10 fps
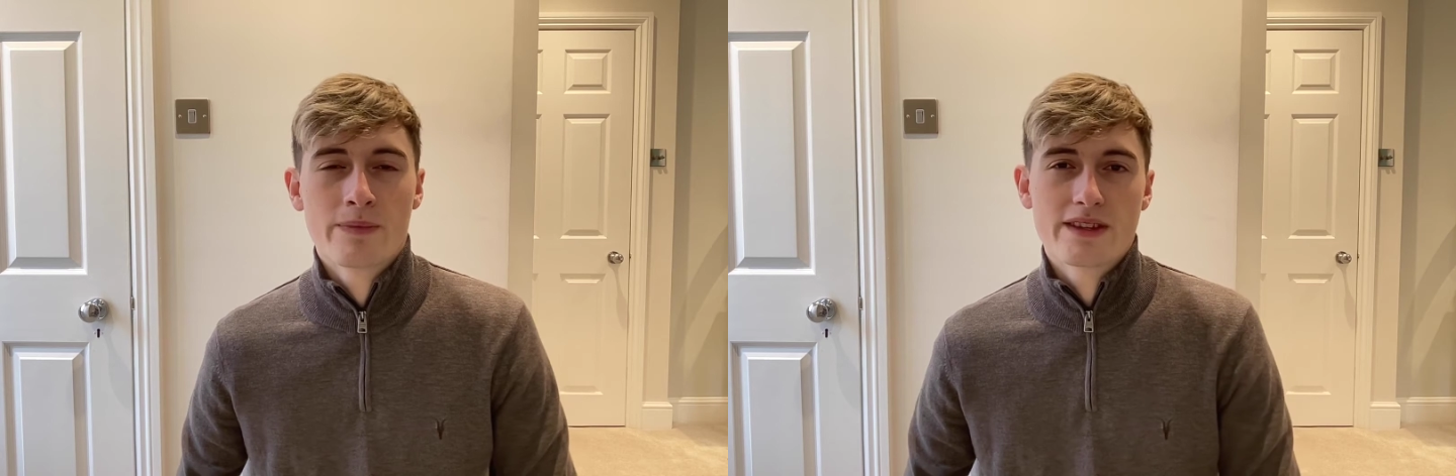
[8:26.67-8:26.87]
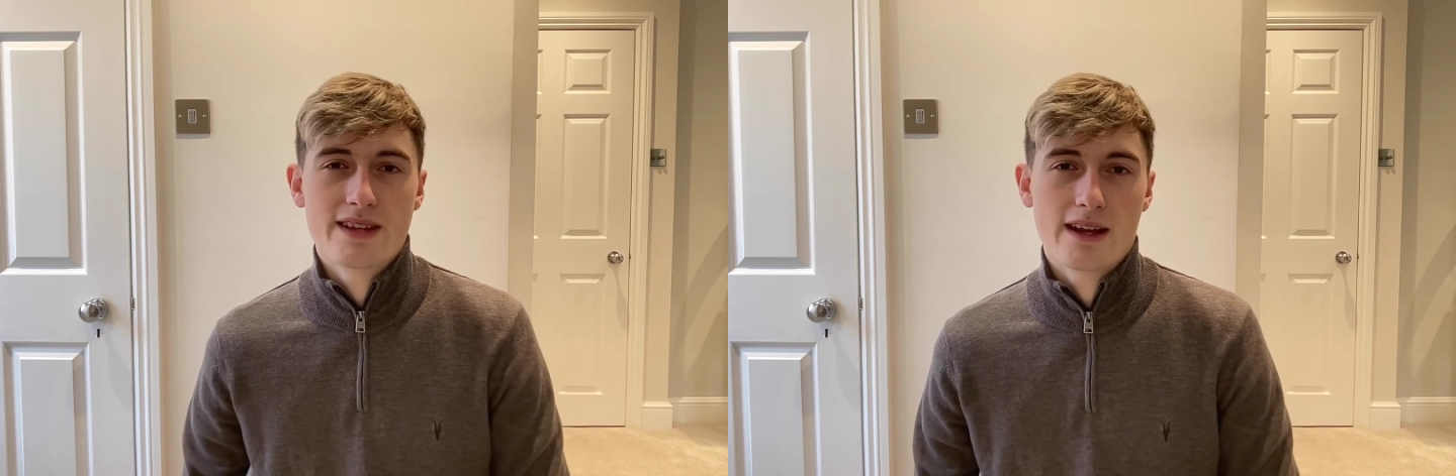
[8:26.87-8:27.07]

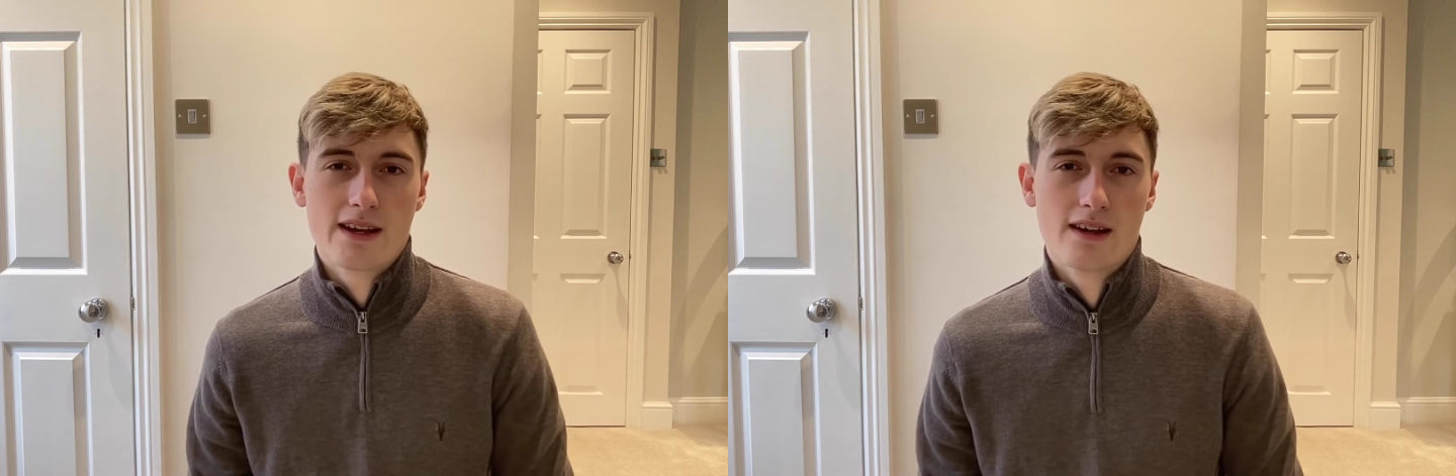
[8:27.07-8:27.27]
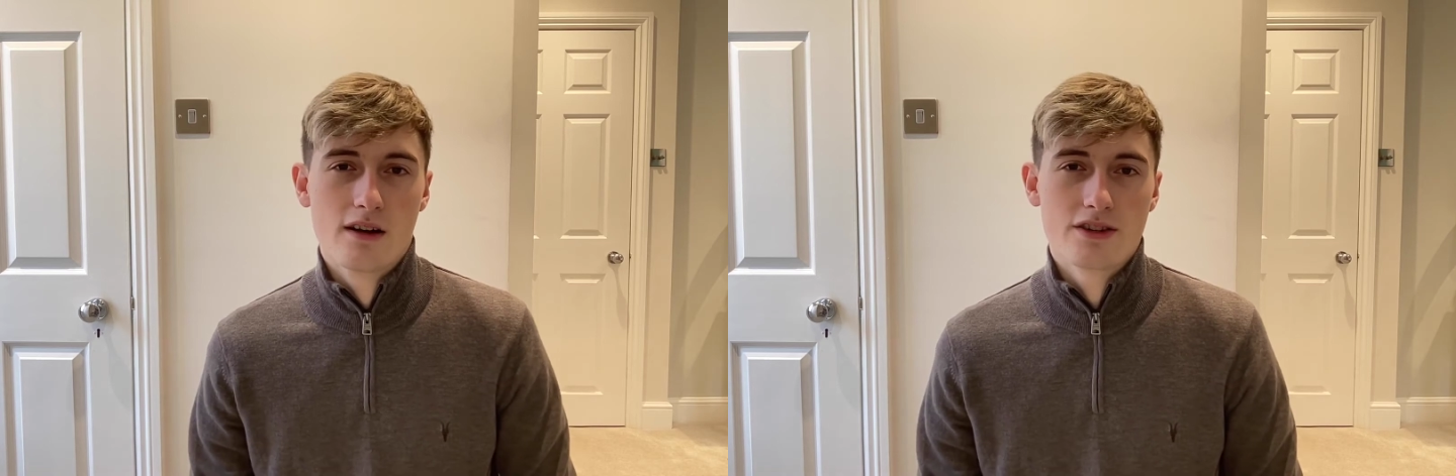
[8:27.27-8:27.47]

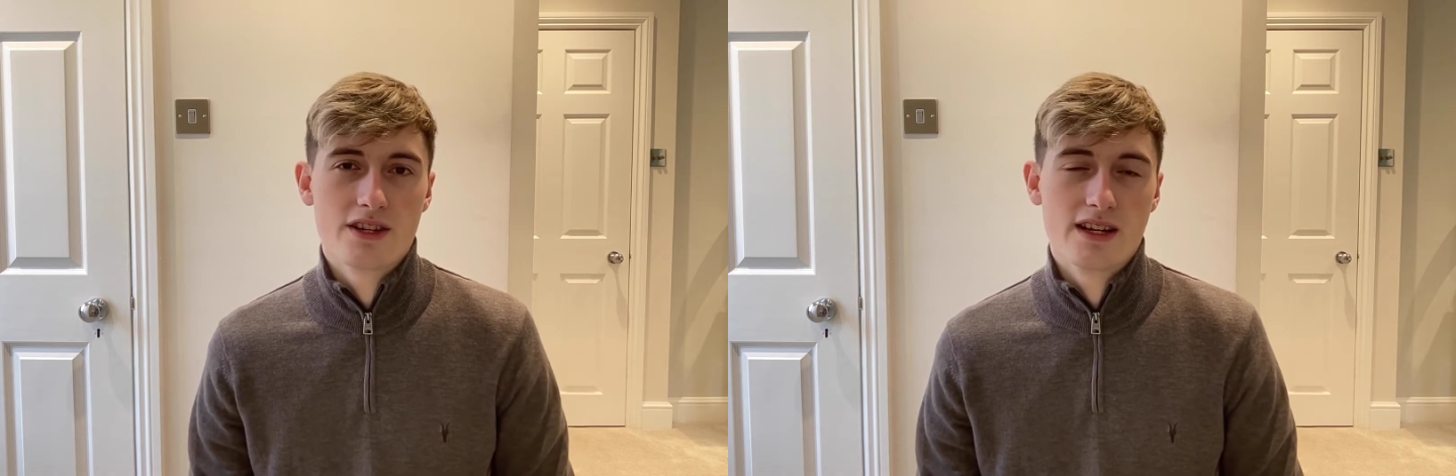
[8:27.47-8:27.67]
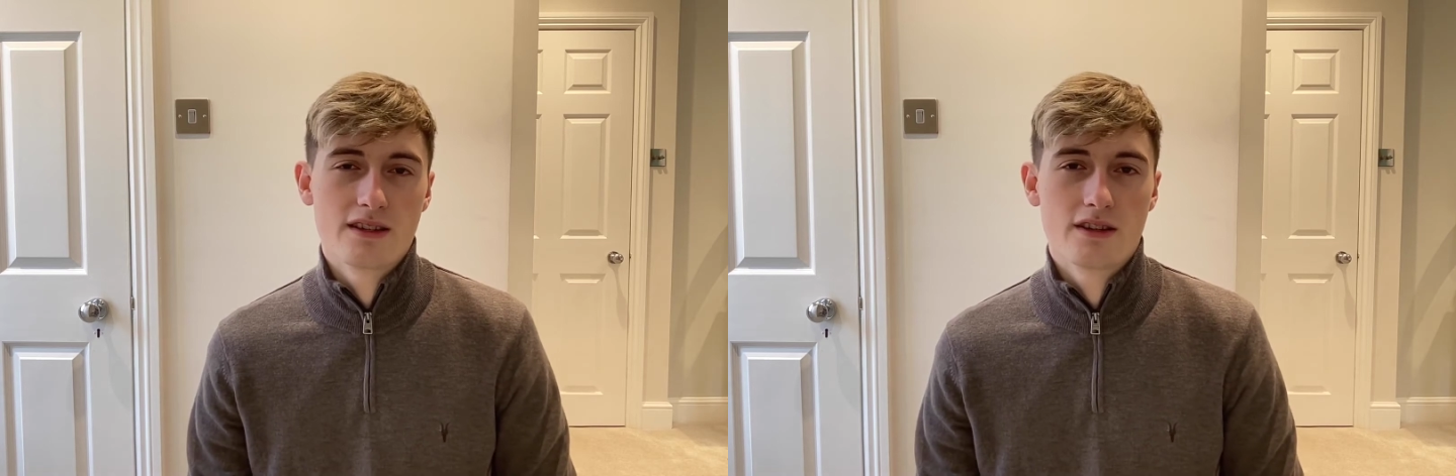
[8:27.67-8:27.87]
Second last
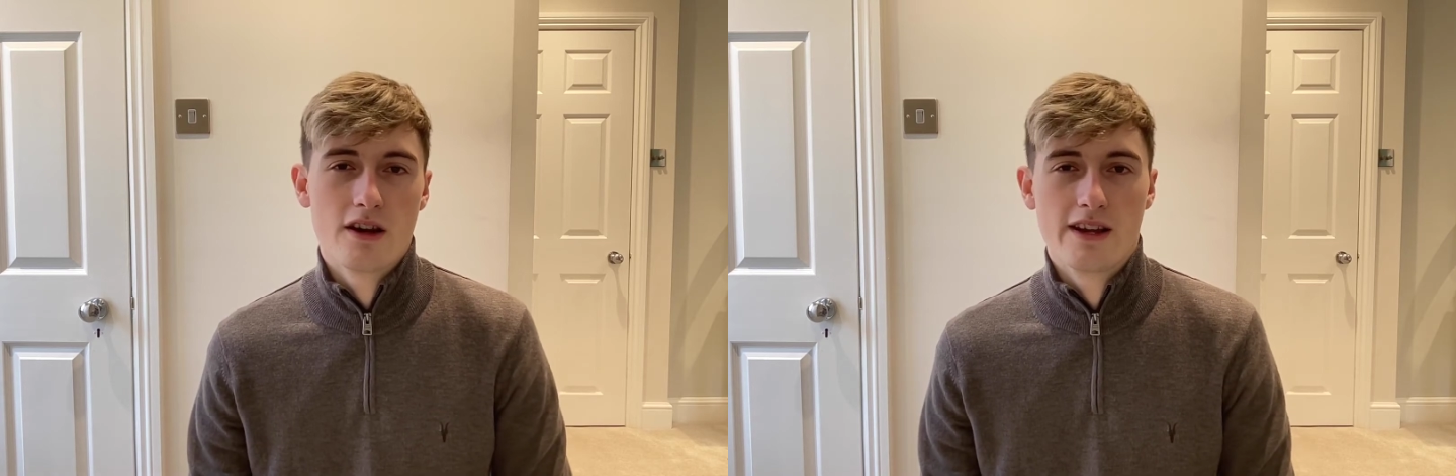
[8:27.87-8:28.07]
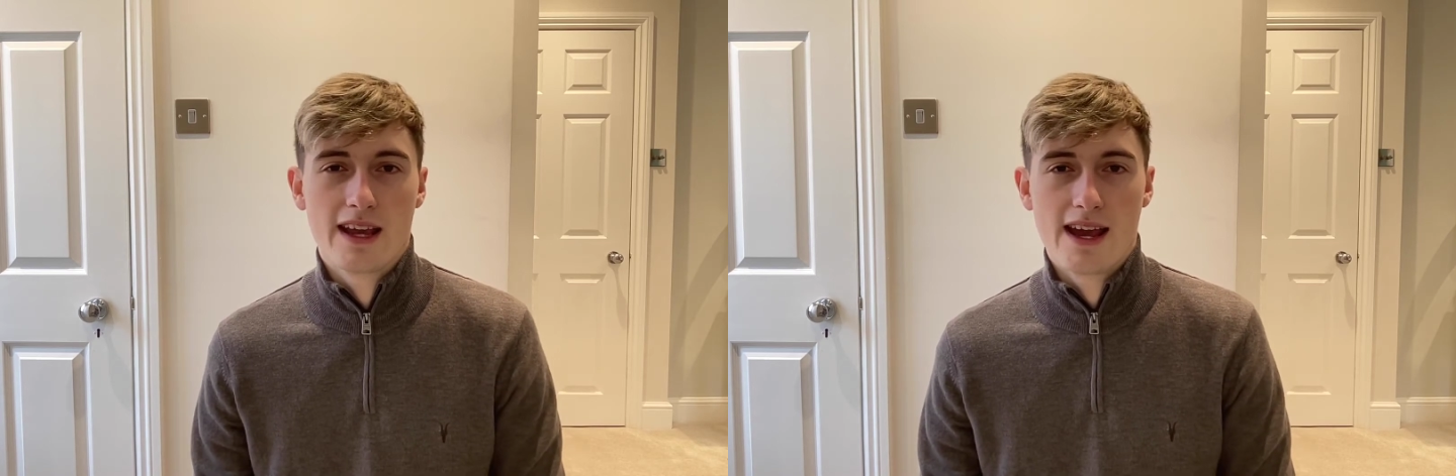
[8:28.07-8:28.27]
year, he's
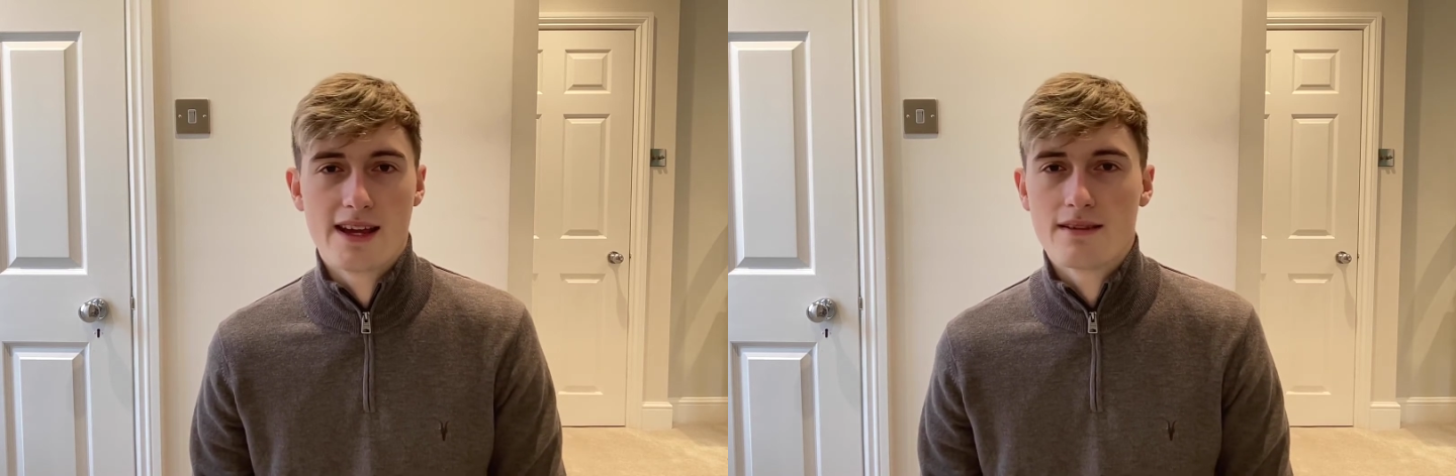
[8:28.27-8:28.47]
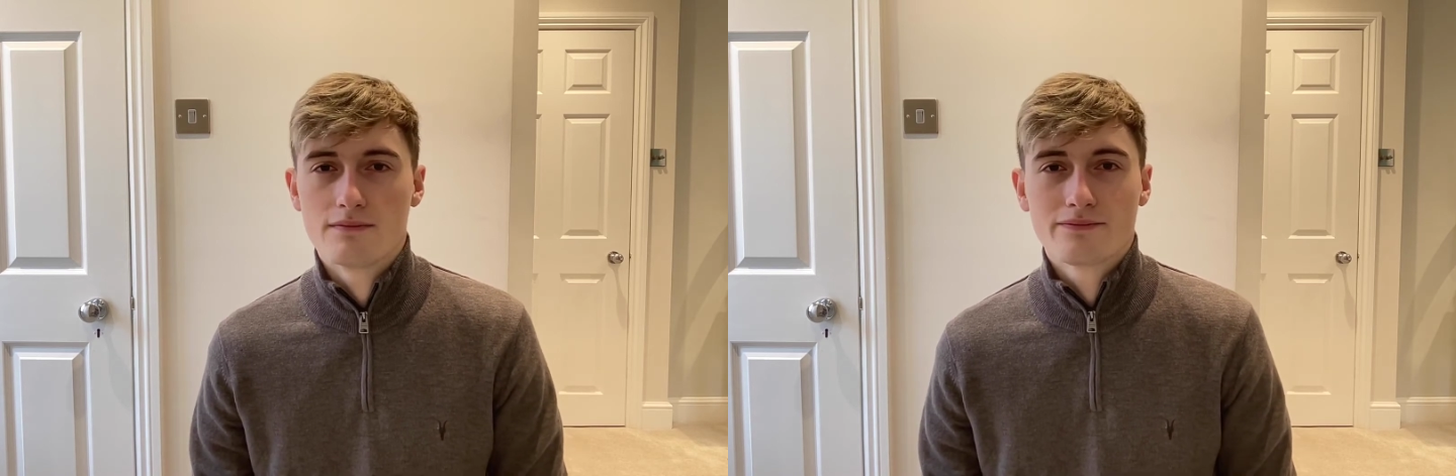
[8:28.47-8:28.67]
turning
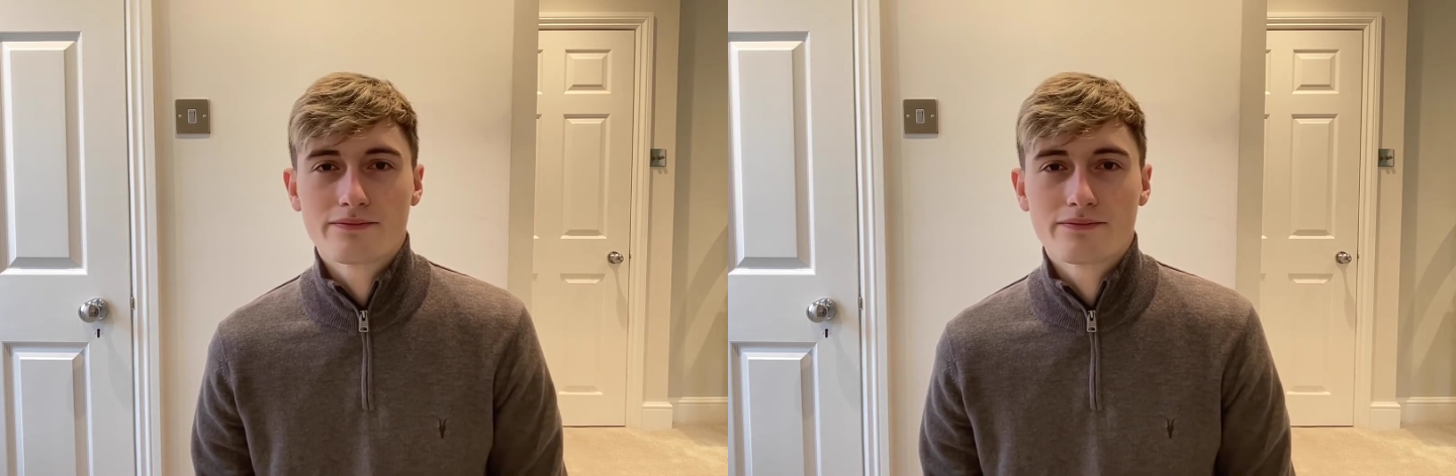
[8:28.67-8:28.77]
8.